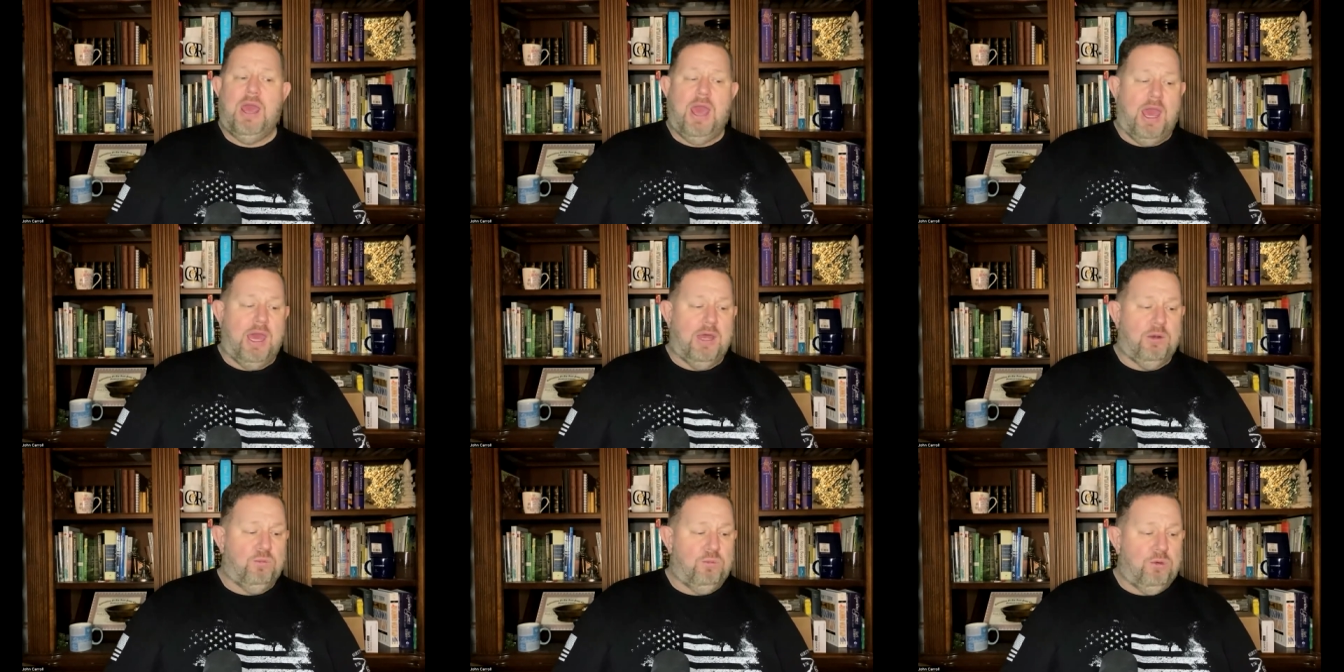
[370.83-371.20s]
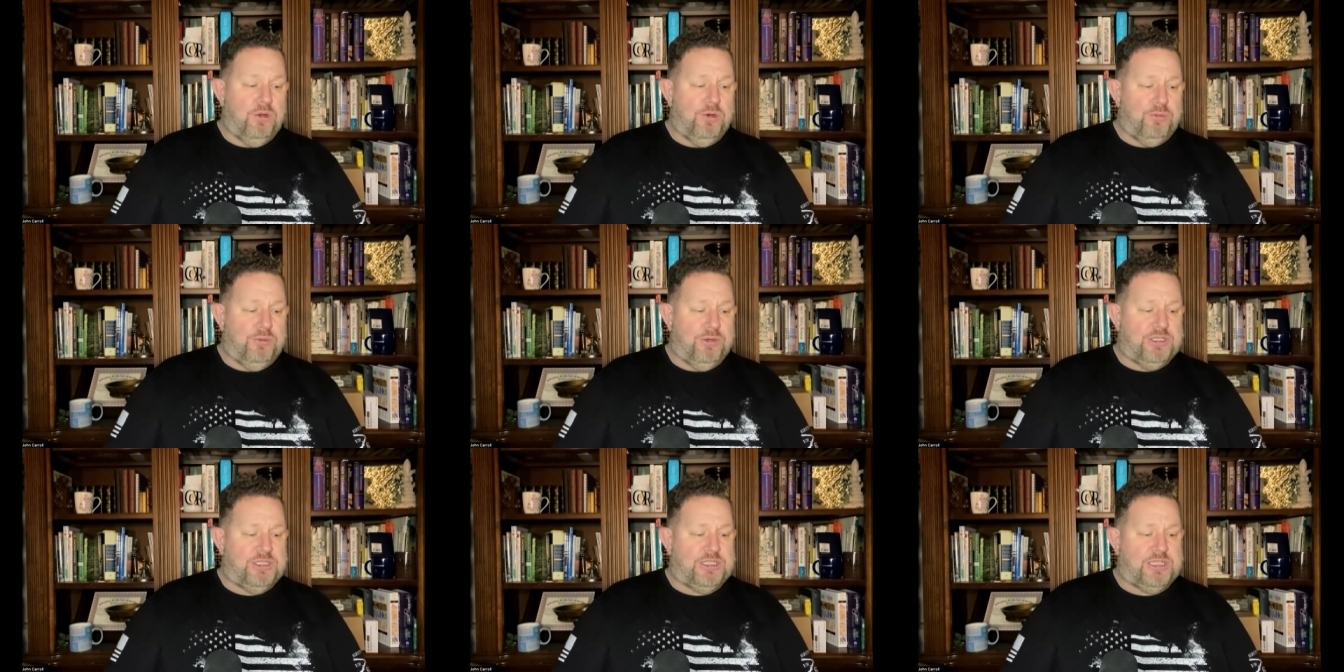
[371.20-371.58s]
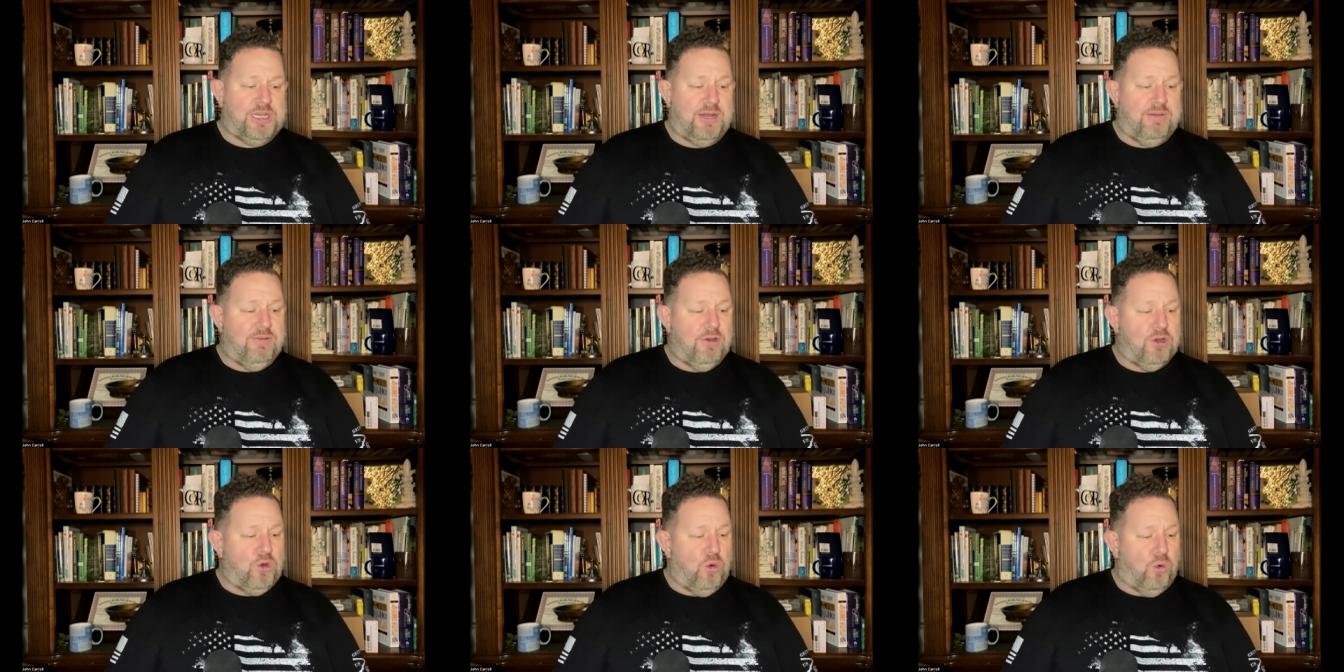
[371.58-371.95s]
and would
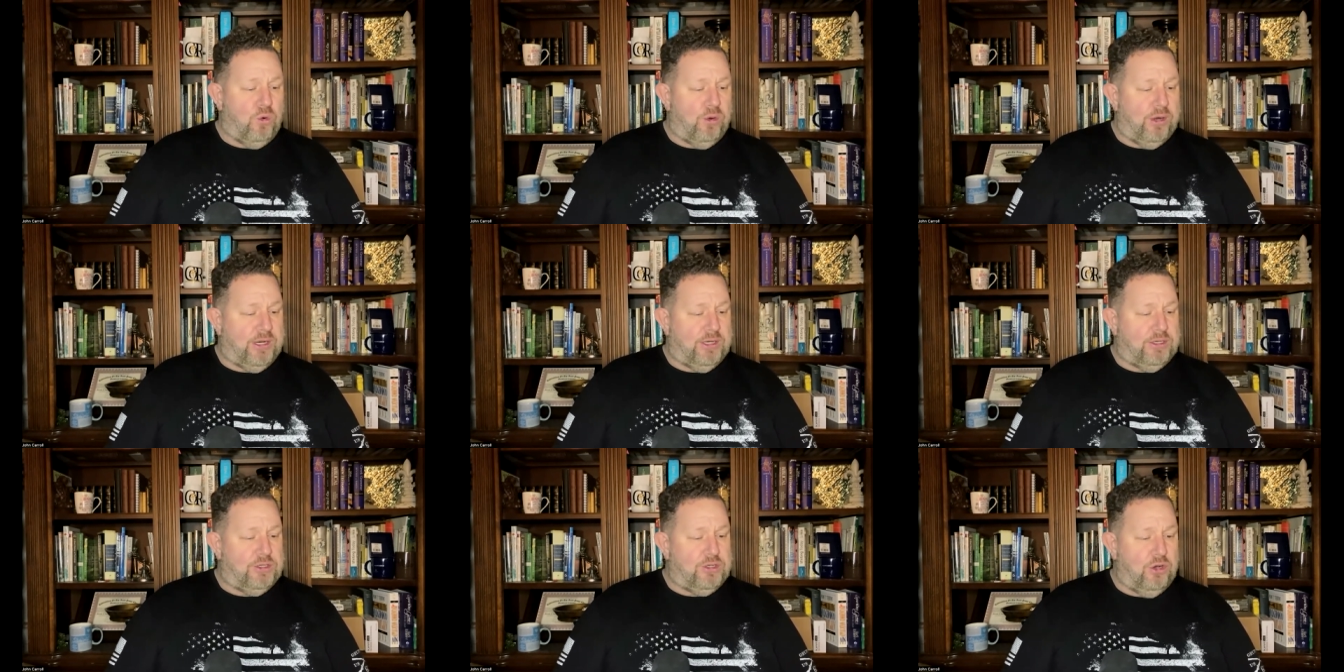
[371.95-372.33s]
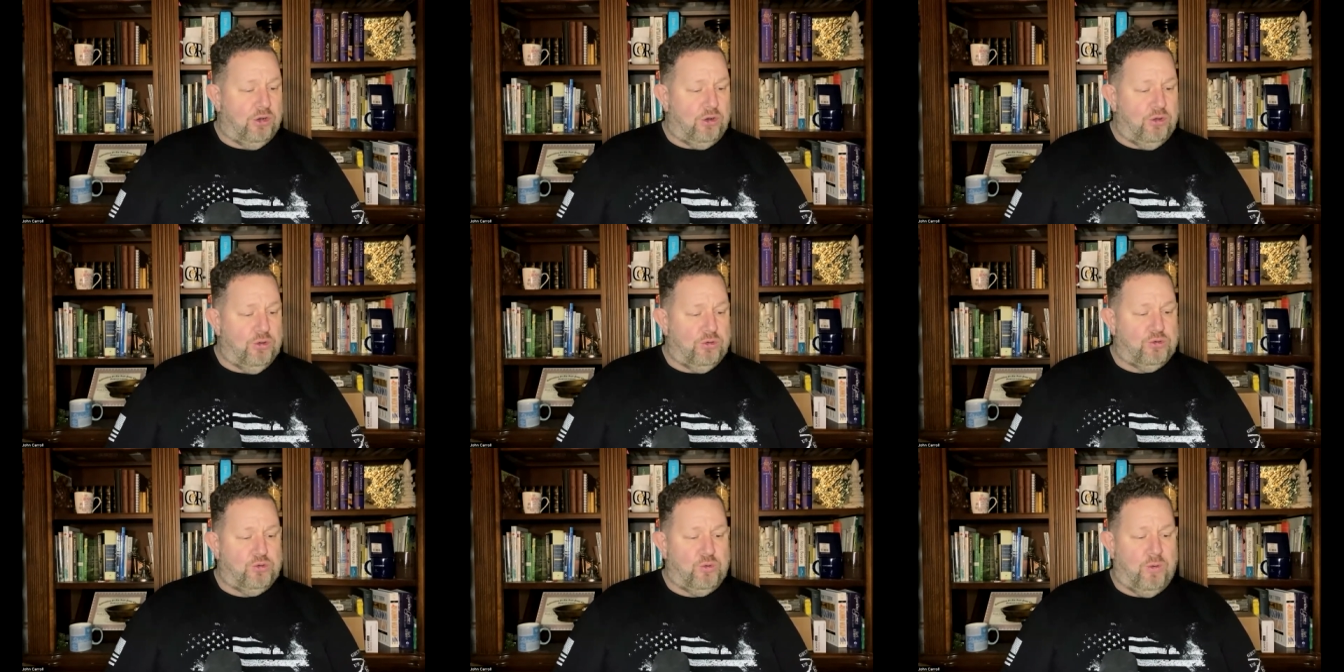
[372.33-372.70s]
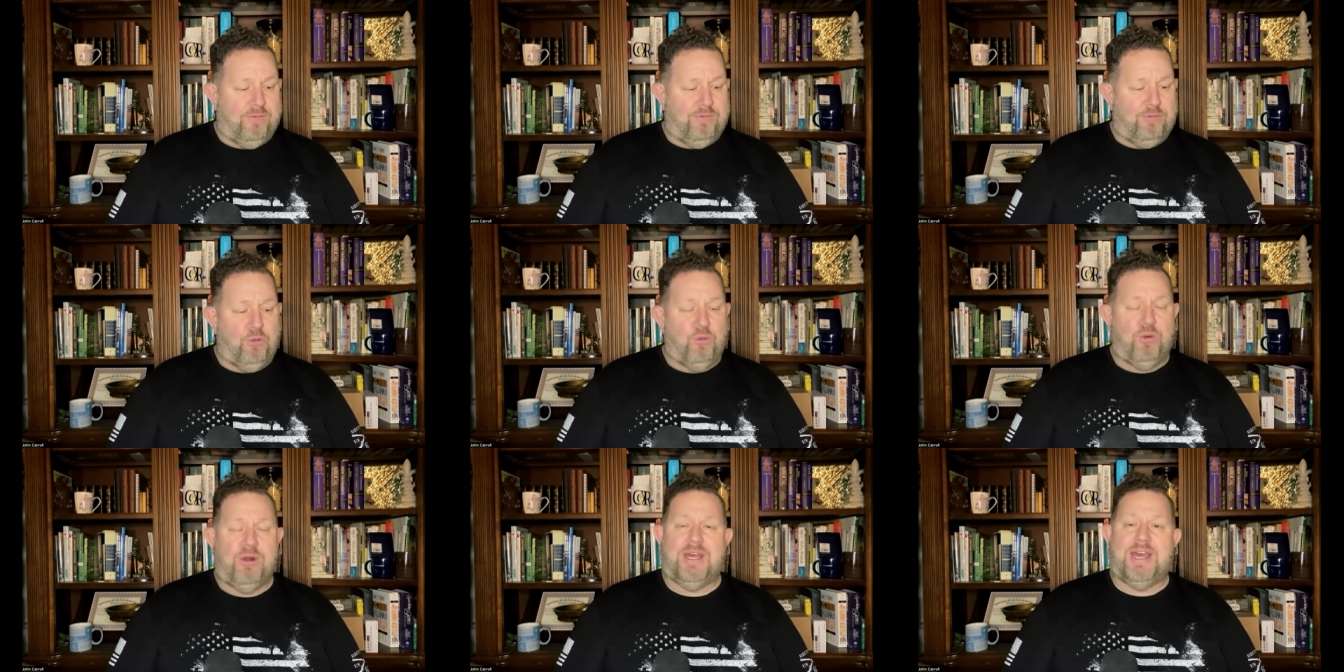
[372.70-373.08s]
receive, according to Luke
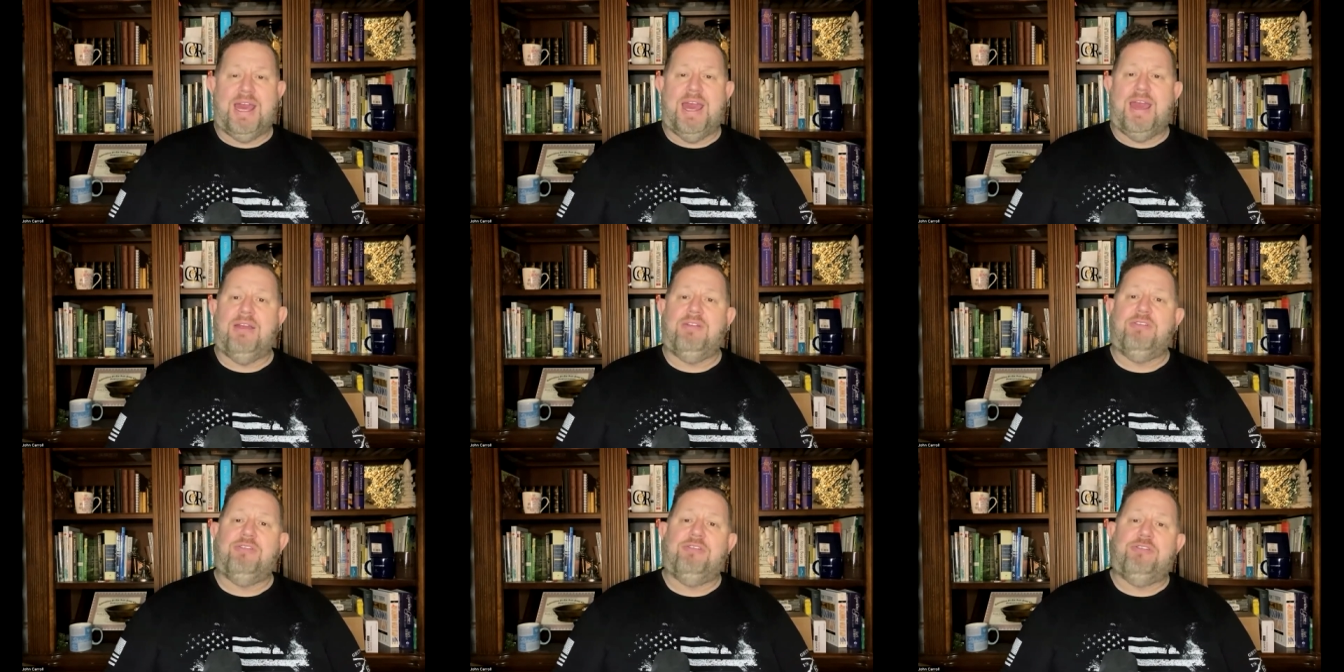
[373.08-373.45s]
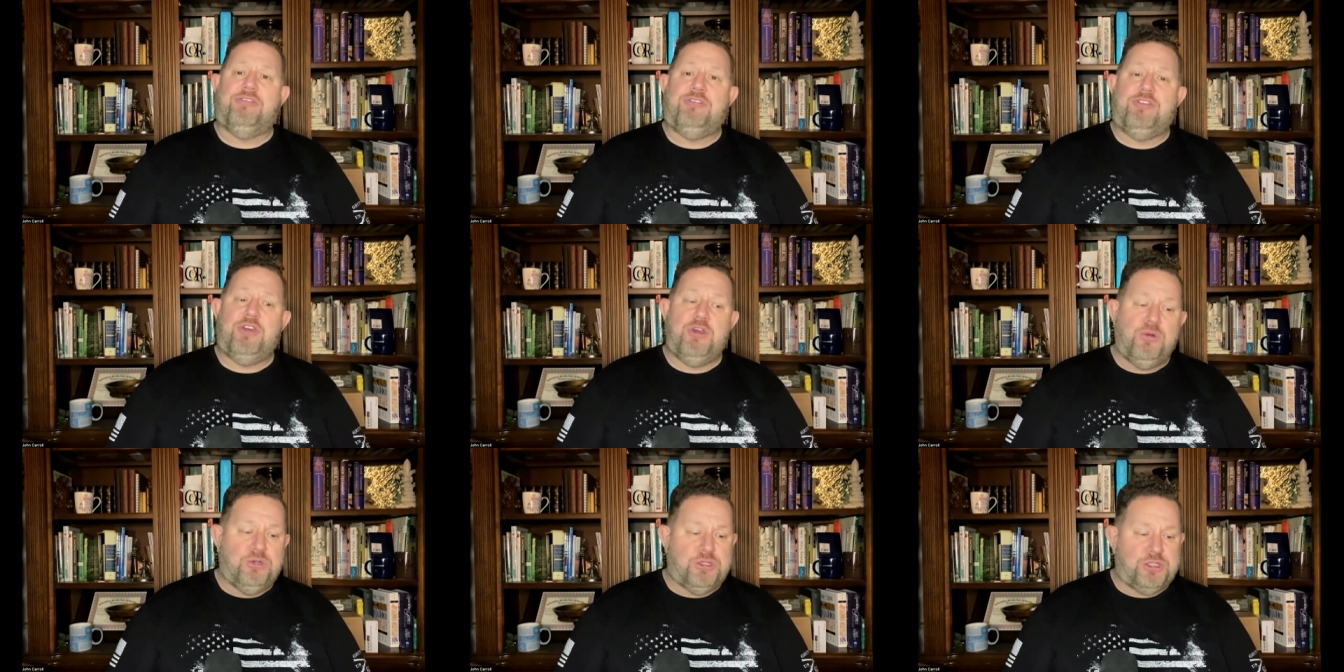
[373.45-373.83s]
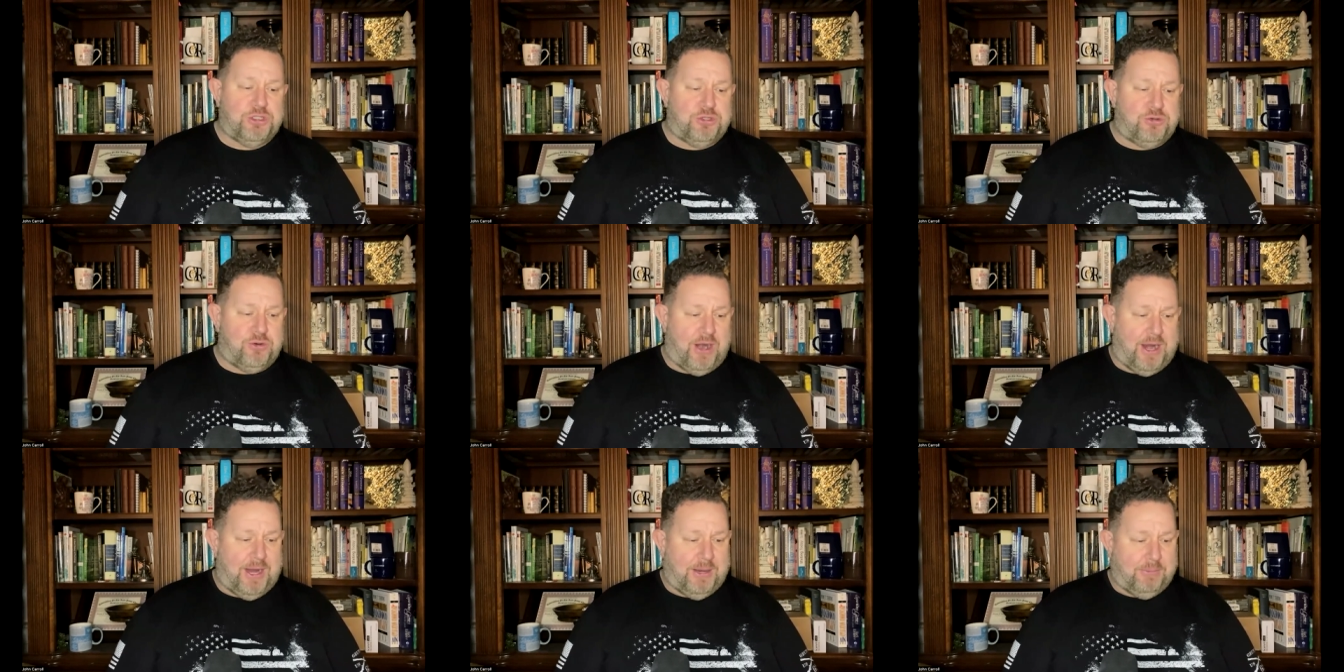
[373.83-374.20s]
12 48, few
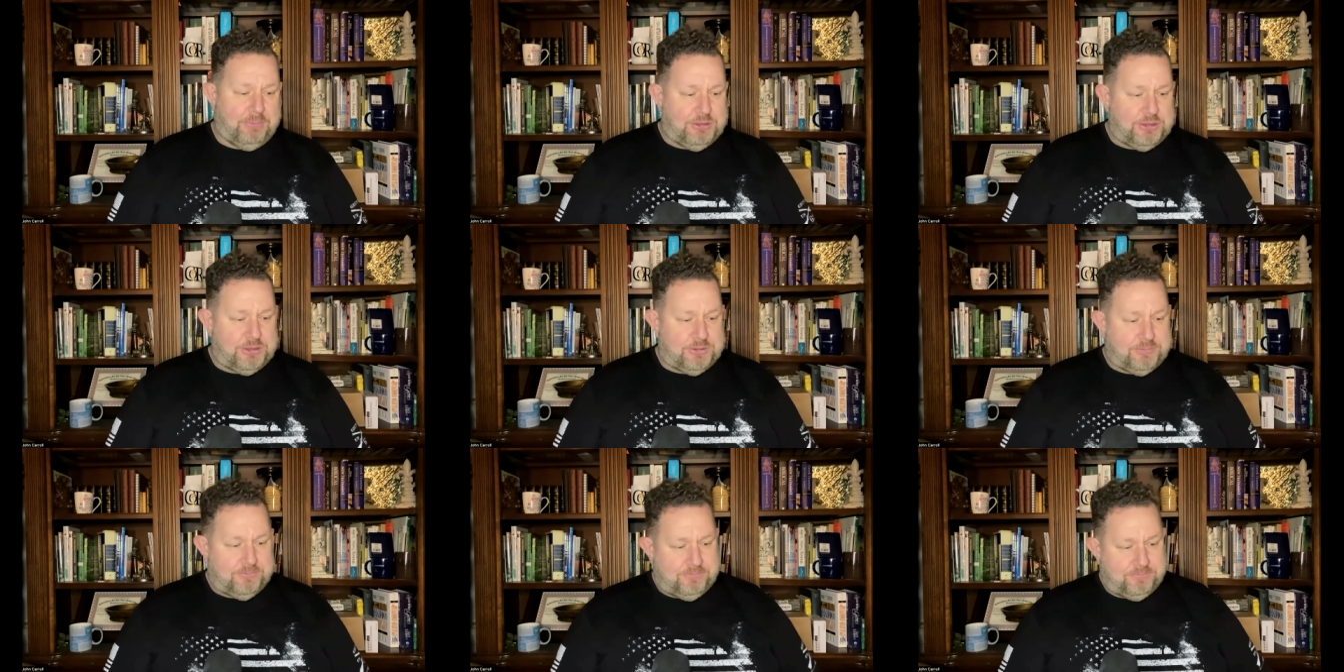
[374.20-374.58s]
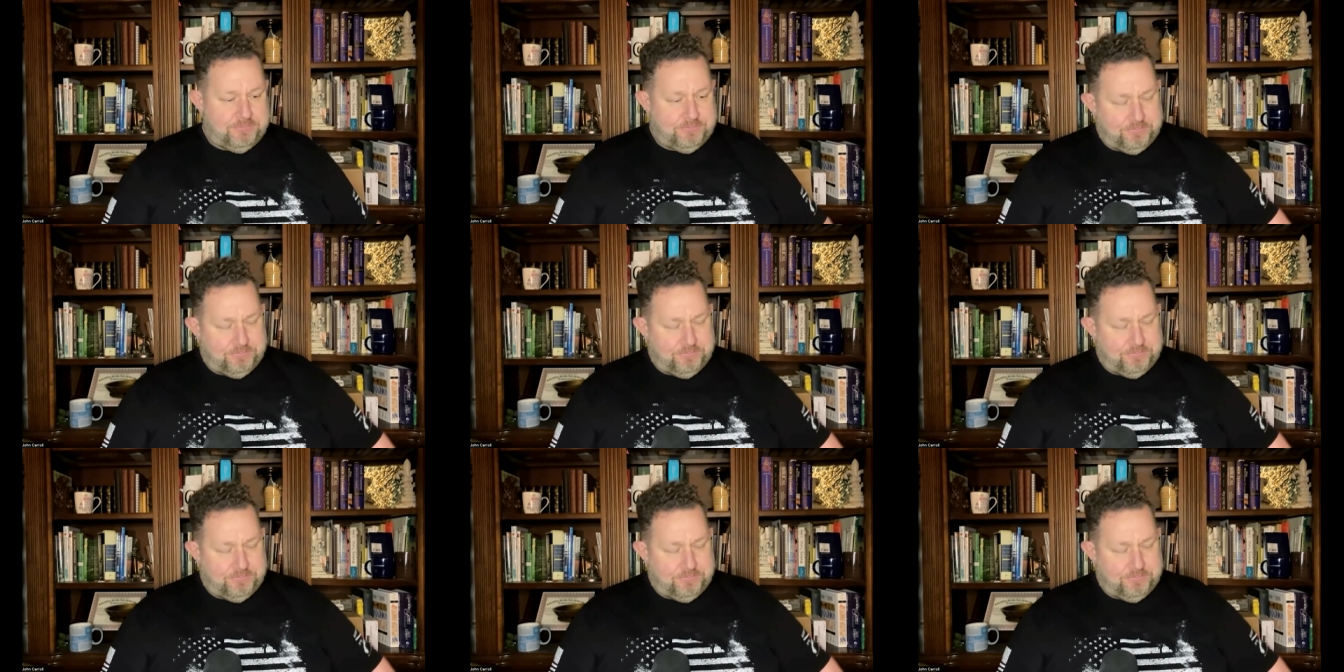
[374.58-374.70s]
stripes.